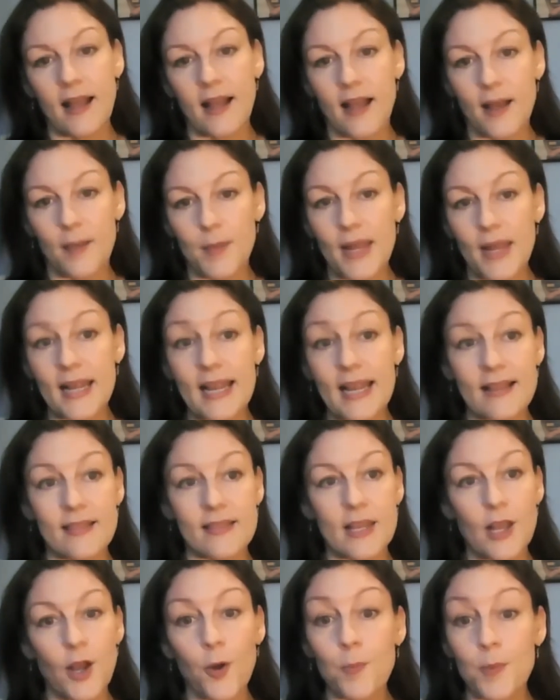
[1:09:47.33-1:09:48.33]
Again,
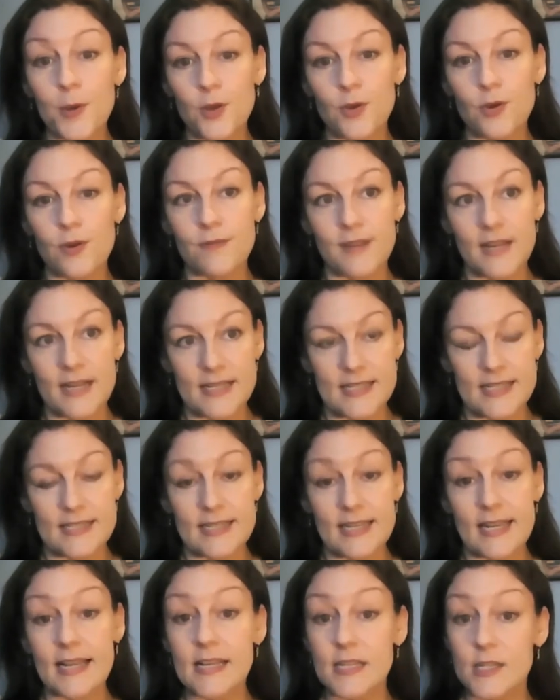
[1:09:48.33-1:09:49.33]
the Open
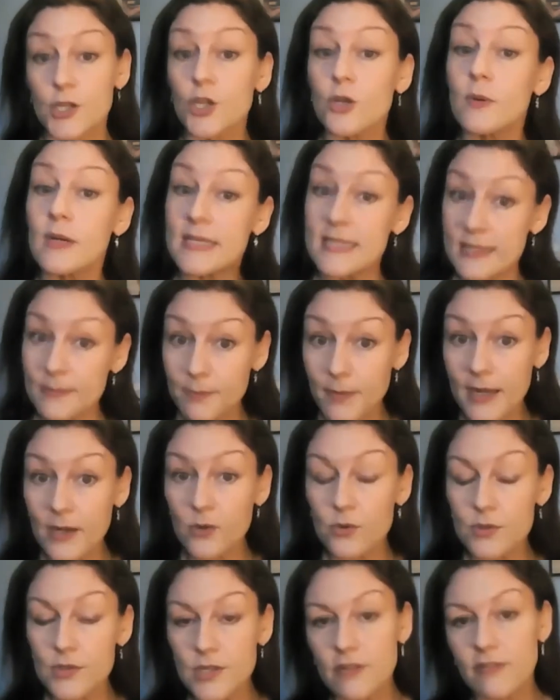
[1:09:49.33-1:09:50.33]
University is who I did my
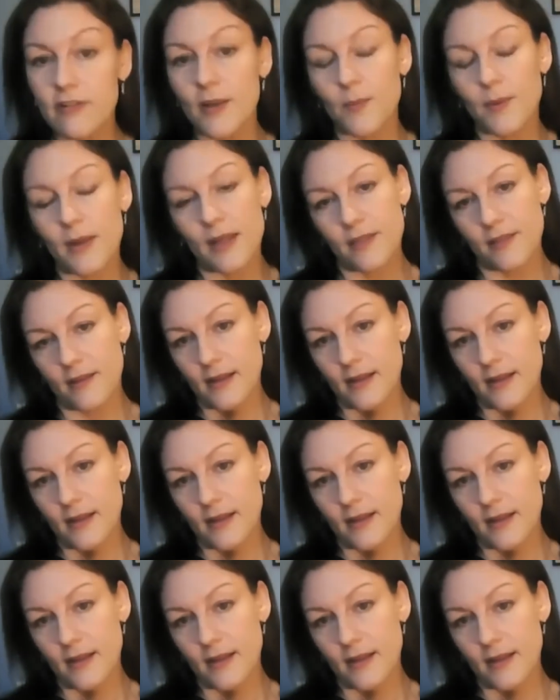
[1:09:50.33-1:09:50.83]
law degree with.